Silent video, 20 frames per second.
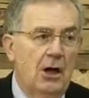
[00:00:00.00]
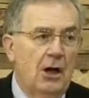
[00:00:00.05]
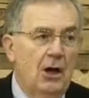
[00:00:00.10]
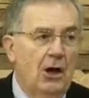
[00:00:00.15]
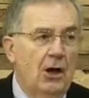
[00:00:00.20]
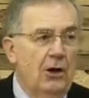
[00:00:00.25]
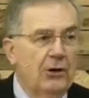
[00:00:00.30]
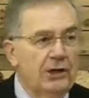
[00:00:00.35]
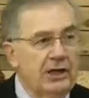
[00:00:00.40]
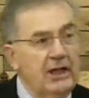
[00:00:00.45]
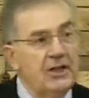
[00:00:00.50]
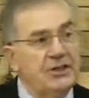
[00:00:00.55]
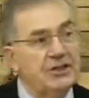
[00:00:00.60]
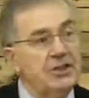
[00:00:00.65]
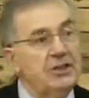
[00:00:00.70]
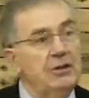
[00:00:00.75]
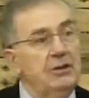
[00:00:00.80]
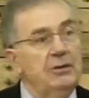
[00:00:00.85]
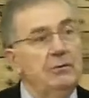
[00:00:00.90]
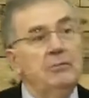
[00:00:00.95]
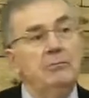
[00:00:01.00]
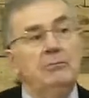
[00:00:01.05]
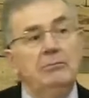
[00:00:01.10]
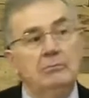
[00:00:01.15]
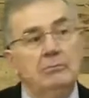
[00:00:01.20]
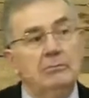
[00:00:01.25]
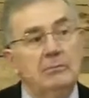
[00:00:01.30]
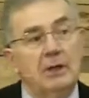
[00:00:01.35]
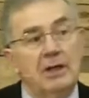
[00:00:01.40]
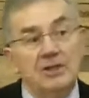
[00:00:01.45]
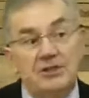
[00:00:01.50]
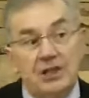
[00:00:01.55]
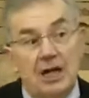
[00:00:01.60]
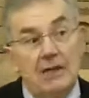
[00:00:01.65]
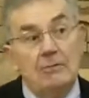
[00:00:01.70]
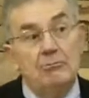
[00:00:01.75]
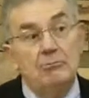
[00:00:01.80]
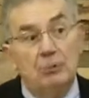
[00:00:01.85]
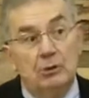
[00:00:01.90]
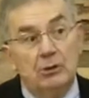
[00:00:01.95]
Or is it, as
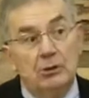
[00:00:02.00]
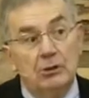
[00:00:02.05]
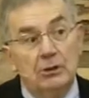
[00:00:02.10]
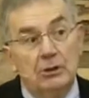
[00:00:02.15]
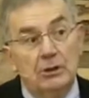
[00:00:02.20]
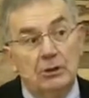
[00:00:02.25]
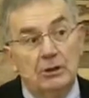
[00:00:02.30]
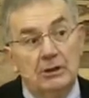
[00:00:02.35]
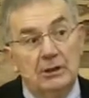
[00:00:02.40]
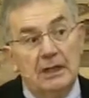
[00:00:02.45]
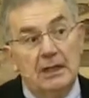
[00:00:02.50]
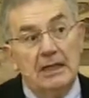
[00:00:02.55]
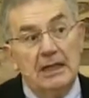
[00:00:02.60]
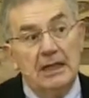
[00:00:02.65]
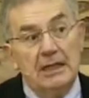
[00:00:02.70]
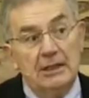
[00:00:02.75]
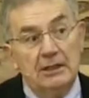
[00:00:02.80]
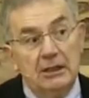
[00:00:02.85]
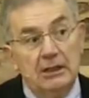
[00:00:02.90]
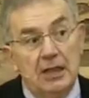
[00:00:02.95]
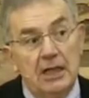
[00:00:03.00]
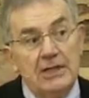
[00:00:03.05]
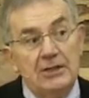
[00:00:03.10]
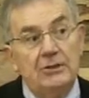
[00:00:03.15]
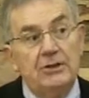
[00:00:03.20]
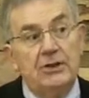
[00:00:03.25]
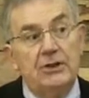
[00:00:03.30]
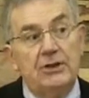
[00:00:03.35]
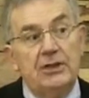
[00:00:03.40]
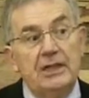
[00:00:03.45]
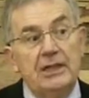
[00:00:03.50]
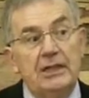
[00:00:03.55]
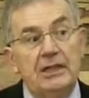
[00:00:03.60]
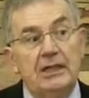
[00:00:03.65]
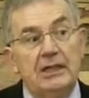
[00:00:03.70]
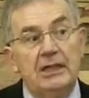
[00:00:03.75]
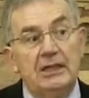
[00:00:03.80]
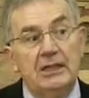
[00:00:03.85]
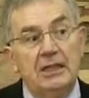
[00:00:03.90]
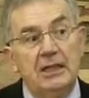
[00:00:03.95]
I'm more inclined to think,
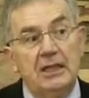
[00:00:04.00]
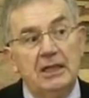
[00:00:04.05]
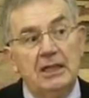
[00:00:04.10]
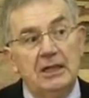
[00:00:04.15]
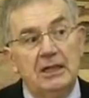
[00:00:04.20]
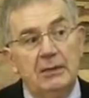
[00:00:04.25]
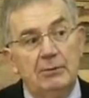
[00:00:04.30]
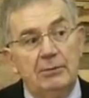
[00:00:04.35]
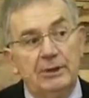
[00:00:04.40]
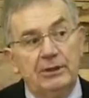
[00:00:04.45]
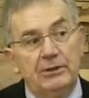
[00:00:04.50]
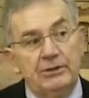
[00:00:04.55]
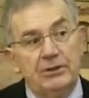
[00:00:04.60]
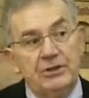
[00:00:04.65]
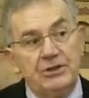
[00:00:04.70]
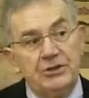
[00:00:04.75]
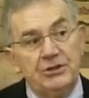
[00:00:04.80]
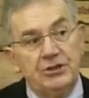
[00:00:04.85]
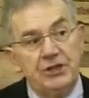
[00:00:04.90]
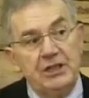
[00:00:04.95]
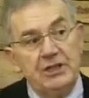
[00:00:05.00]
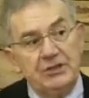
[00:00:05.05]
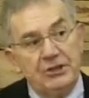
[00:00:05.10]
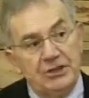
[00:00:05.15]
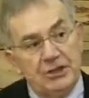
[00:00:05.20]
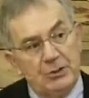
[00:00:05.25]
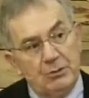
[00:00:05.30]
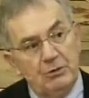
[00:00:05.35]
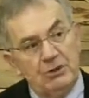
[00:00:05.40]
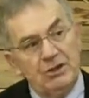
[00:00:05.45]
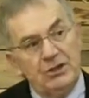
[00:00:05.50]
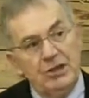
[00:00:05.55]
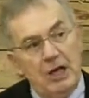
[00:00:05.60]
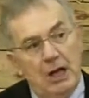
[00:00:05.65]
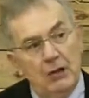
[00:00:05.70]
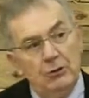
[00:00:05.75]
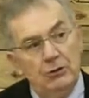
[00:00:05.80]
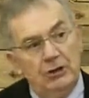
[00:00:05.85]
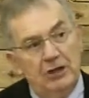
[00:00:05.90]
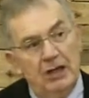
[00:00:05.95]
because Jesus was
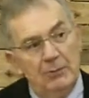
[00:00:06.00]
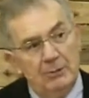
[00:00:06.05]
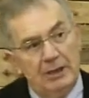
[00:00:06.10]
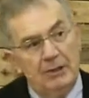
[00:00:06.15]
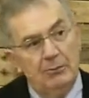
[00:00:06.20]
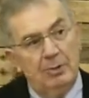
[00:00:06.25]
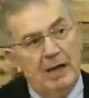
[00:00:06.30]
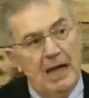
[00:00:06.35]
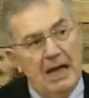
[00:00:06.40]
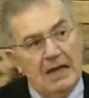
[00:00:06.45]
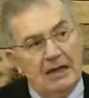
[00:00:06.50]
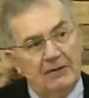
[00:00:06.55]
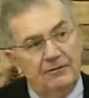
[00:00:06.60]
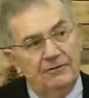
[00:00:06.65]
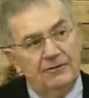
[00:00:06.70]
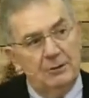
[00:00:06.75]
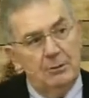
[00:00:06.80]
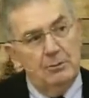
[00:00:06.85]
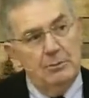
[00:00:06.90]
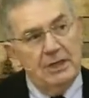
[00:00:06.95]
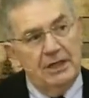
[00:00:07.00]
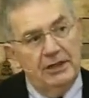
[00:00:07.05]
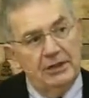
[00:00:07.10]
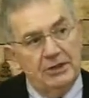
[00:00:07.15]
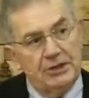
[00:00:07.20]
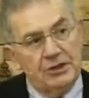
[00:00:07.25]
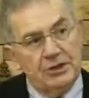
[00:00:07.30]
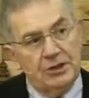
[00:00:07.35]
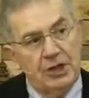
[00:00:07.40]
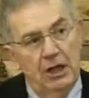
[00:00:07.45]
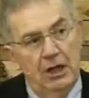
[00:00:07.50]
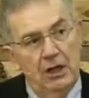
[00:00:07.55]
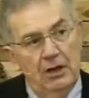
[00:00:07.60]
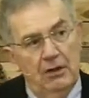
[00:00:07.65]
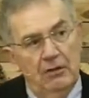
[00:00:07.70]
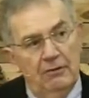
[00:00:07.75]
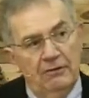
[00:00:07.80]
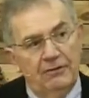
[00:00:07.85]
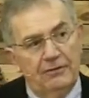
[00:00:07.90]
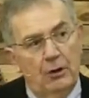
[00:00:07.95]
now coming back from his
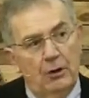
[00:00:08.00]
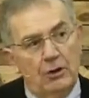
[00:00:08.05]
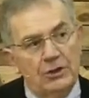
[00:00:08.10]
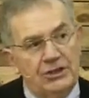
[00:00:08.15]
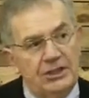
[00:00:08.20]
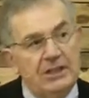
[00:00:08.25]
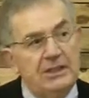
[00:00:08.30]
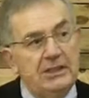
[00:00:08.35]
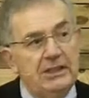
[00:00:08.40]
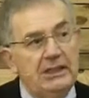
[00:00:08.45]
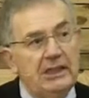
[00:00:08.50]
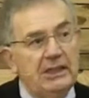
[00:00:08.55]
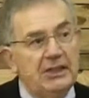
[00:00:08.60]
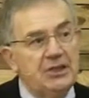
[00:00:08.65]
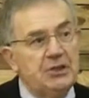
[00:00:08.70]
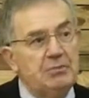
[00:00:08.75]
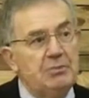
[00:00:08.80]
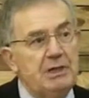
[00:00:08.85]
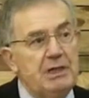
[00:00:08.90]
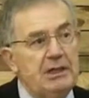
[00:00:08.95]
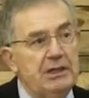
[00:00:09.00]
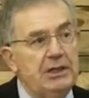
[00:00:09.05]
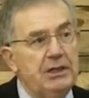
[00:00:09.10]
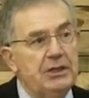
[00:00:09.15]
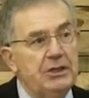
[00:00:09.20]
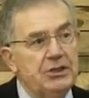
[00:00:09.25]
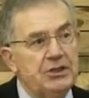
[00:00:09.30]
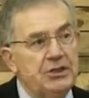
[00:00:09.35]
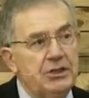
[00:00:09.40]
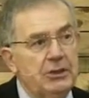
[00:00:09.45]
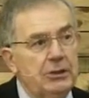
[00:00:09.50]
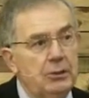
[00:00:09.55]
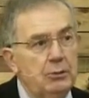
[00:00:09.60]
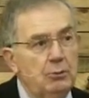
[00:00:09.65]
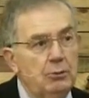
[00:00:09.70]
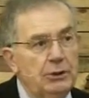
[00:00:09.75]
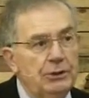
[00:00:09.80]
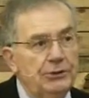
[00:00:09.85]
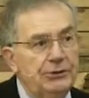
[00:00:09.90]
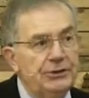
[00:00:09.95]
40 day experience in the
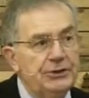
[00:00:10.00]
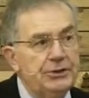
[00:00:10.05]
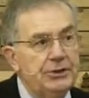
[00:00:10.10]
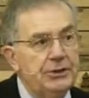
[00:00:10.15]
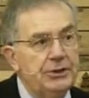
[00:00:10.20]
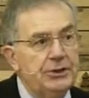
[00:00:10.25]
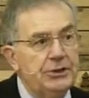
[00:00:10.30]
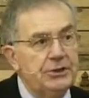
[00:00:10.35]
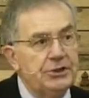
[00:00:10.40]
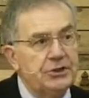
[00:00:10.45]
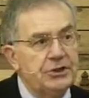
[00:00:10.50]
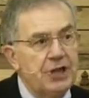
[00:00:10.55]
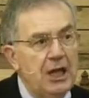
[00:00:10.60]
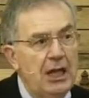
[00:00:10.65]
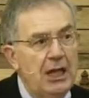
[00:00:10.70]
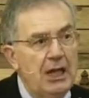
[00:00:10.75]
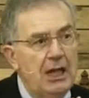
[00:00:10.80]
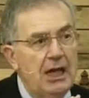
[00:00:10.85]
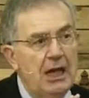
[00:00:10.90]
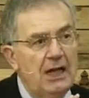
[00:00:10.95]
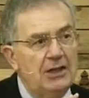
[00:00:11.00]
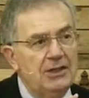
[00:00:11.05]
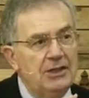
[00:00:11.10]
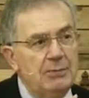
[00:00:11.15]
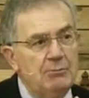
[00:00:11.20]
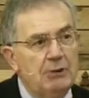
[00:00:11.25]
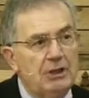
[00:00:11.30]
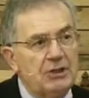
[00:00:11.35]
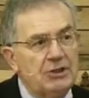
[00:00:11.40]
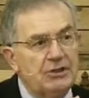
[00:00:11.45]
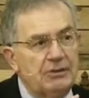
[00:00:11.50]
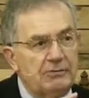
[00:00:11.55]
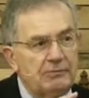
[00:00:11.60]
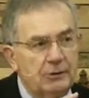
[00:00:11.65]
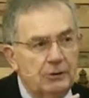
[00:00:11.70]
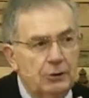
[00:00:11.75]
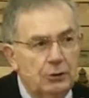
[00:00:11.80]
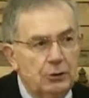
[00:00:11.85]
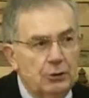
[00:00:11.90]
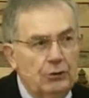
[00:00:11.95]
wilderness, and he must have
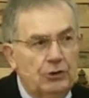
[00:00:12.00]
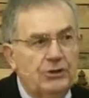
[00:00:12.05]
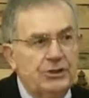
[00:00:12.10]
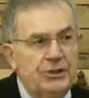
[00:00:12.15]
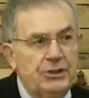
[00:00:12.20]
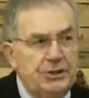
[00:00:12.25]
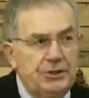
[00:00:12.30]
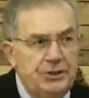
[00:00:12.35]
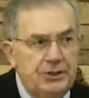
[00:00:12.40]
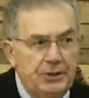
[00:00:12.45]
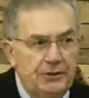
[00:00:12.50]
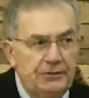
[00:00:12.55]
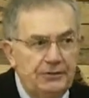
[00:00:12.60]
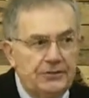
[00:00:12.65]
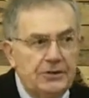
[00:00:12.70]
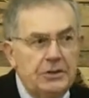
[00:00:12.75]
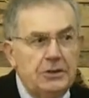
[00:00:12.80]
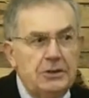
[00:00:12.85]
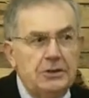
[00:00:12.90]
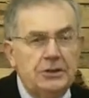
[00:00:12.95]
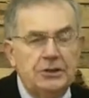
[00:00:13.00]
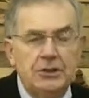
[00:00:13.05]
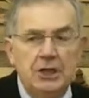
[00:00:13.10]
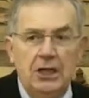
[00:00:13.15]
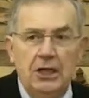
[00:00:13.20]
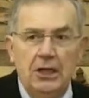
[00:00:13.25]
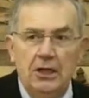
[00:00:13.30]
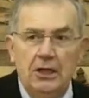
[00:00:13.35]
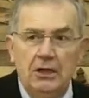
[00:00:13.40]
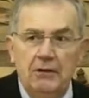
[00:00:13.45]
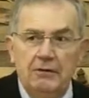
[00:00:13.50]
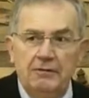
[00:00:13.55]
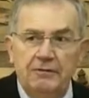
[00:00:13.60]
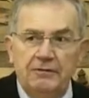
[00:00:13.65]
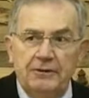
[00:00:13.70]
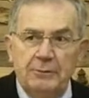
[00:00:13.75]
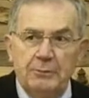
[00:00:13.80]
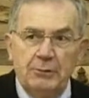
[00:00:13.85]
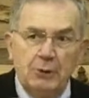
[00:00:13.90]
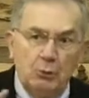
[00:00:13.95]
looked different
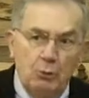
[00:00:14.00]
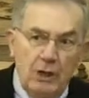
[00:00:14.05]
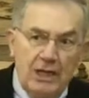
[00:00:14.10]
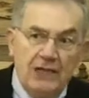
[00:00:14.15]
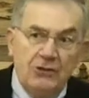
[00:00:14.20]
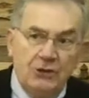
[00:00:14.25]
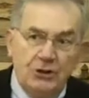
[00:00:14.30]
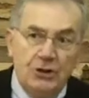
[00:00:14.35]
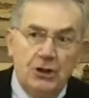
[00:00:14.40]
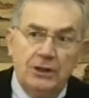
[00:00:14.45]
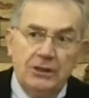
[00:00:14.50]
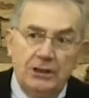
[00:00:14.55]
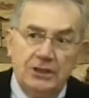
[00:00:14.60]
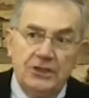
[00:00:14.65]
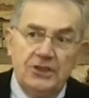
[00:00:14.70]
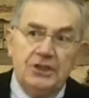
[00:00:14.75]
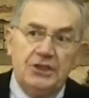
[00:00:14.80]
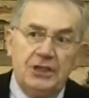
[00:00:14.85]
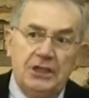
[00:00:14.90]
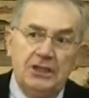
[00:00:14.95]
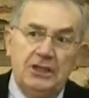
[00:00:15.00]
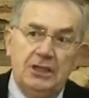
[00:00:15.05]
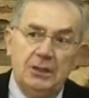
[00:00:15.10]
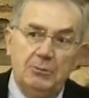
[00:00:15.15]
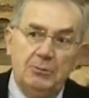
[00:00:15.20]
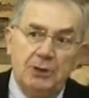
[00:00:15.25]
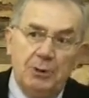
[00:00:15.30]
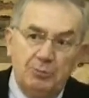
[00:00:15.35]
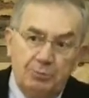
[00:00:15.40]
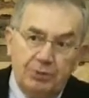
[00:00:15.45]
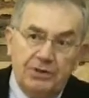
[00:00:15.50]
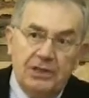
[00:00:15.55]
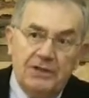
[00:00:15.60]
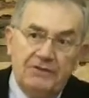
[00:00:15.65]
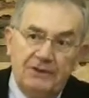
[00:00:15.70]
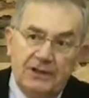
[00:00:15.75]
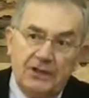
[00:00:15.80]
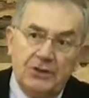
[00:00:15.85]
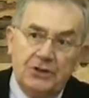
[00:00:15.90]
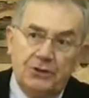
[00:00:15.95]
from the way John had seen him the
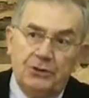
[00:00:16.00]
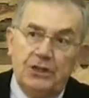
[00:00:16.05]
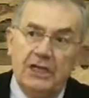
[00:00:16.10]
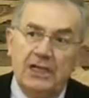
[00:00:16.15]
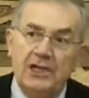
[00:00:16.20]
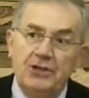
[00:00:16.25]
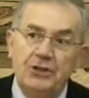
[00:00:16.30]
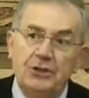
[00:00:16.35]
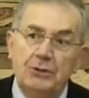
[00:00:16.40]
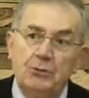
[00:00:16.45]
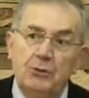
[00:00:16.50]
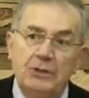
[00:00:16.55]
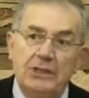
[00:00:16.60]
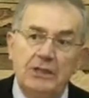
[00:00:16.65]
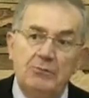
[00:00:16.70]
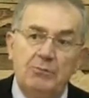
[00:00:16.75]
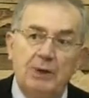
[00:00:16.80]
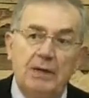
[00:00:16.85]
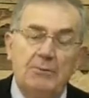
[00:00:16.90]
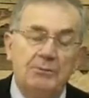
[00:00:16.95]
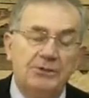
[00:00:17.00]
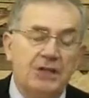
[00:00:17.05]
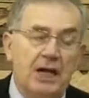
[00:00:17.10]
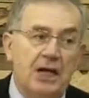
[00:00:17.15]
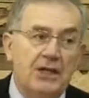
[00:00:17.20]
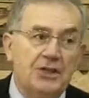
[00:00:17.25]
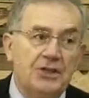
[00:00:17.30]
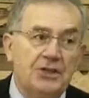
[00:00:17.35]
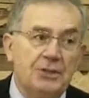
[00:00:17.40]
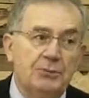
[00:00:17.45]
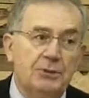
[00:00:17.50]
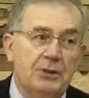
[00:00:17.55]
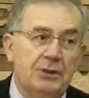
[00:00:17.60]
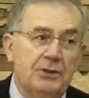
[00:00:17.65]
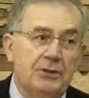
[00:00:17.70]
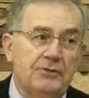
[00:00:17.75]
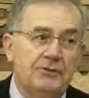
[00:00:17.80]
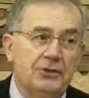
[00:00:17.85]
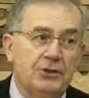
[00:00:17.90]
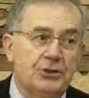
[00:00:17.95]
previous occasion when he'd baptized him in the
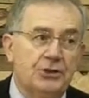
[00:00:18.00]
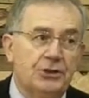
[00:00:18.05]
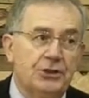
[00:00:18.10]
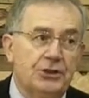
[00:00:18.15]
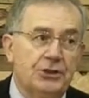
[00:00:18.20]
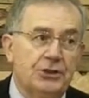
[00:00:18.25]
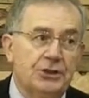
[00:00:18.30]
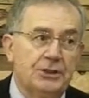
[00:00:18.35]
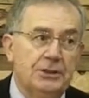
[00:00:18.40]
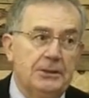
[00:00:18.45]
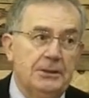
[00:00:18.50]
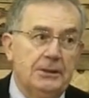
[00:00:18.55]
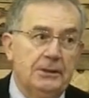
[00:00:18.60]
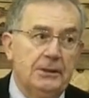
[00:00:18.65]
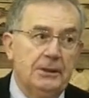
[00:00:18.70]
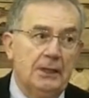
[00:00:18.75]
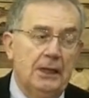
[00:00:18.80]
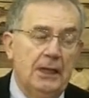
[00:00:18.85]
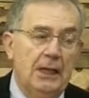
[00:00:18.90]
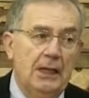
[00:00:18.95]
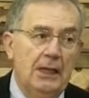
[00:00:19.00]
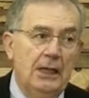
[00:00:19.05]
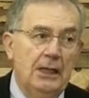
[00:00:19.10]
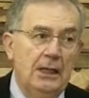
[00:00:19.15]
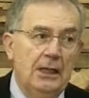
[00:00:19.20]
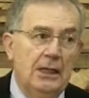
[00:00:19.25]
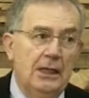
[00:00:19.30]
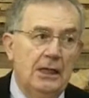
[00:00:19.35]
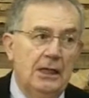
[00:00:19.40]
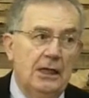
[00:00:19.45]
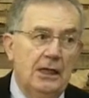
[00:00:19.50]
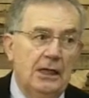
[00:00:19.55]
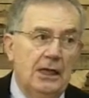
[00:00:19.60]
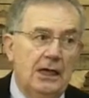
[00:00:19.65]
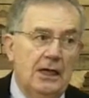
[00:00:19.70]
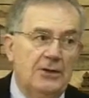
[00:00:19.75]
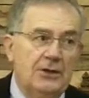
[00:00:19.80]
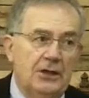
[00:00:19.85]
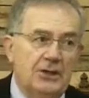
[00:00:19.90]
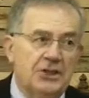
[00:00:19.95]
River Jordan,
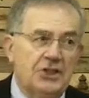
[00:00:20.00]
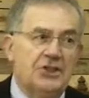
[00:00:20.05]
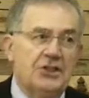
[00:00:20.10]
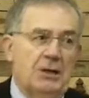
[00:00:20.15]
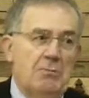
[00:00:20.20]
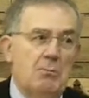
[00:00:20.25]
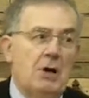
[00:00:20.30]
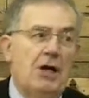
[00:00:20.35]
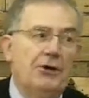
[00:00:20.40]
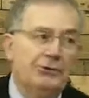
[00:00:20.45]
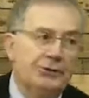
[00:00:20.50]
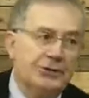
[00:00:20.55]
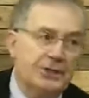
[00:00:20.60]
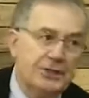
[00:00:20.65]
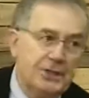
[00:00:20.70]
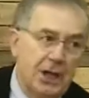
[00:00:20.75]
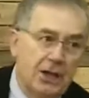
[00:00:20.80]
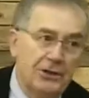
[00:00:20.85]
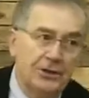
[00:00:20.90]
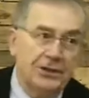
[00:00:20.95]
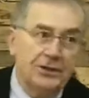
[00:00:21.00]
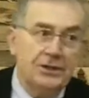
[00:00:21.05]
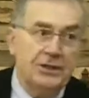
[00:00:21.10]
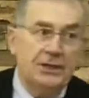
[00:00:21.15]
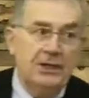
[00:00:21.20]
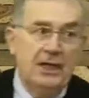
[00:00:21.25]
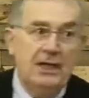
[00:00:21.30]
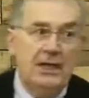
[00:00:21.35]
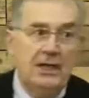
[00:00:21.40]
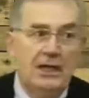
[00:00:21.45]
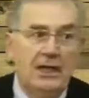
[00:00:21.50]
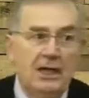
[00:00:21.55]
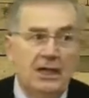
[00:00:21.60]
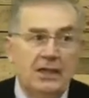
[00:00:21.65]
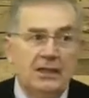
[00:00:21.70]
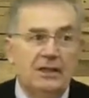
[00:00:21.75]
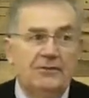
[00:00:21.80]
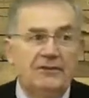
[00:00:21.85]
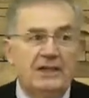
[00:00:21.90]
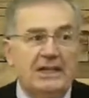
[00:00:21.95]
and that somehow or another,
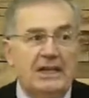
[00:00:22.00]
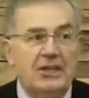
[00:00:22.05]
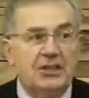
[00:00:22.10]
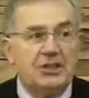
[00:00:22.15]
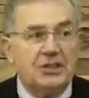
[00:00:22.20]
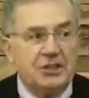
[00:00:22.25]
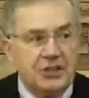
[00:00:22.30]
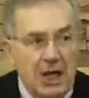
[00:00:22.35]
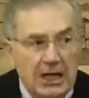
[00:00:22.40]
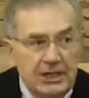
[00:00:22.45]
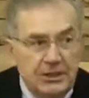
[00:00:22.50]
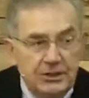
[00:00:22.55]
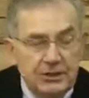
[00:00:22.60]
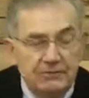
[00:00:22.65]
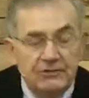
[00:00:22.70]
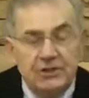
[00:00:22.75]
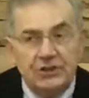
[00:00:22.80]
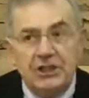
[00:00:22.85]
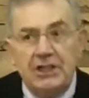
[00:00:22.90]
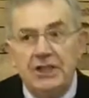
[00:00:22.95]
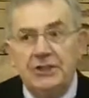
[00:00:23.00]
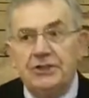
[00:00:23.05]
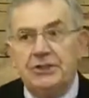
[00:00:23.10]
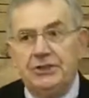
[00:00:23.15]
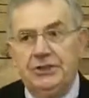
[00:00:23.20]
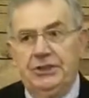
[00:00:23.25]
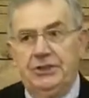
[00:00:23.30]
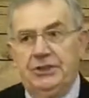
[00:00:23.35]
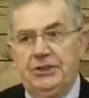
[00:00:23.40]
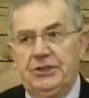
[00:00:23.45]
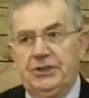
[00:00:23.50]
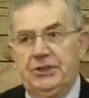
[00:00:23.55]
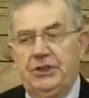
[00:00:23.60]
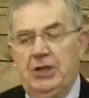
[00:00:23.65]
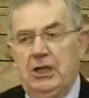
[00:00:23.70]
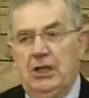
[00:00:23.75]
the very sight of Jesus